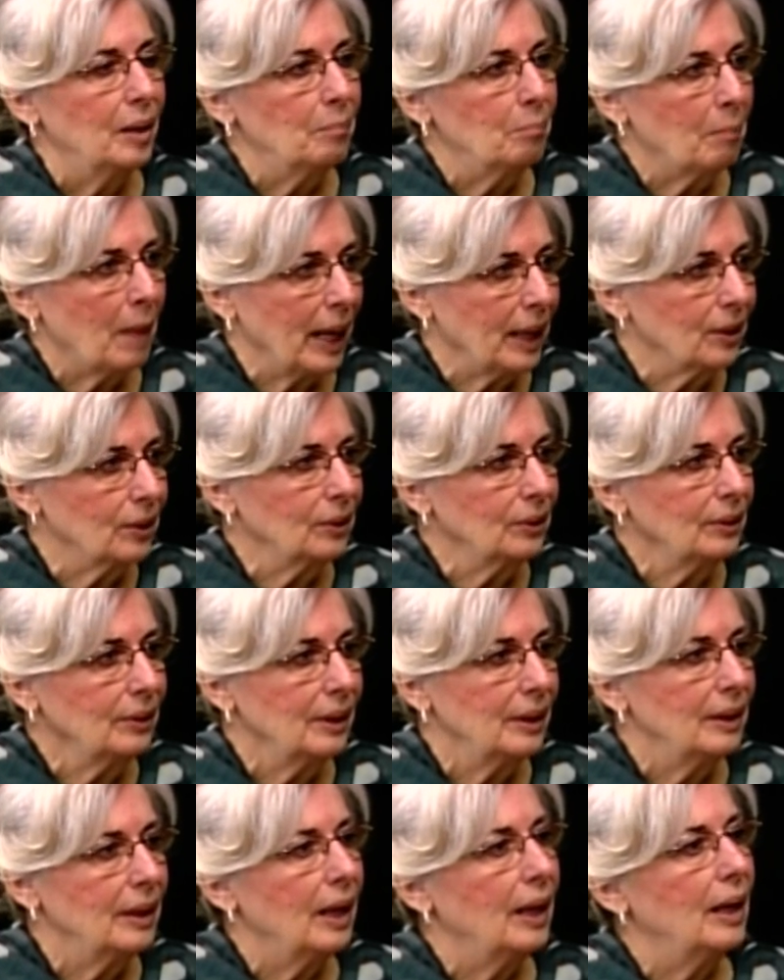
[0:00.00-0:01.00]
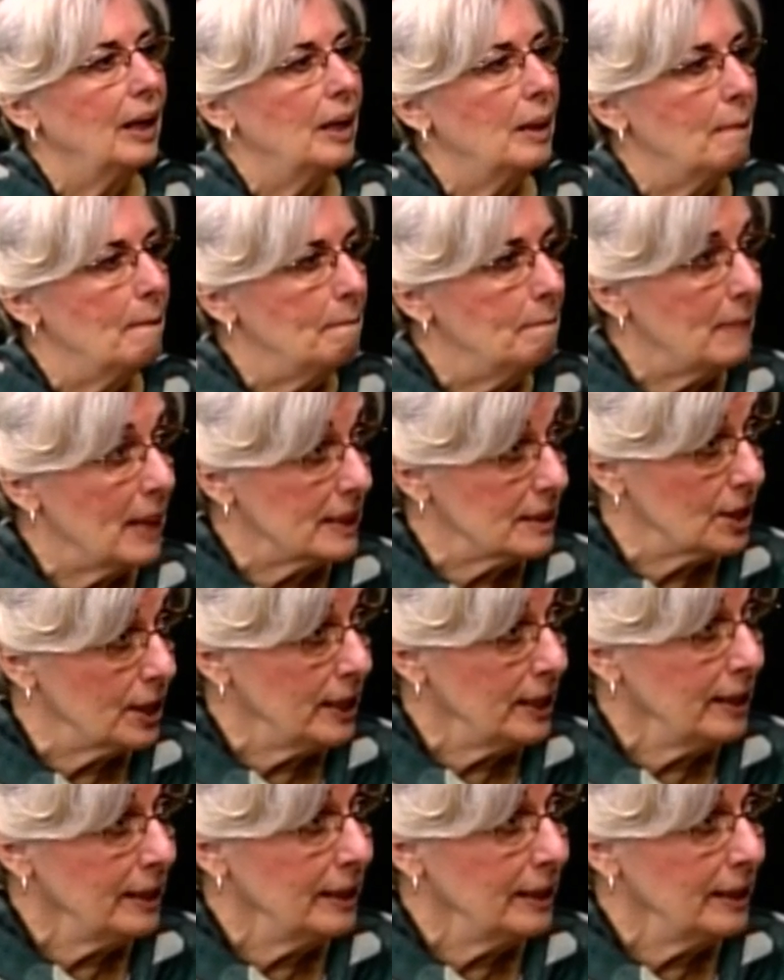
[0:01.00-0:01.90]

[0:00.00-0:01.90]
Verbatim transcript: Michael Meshing.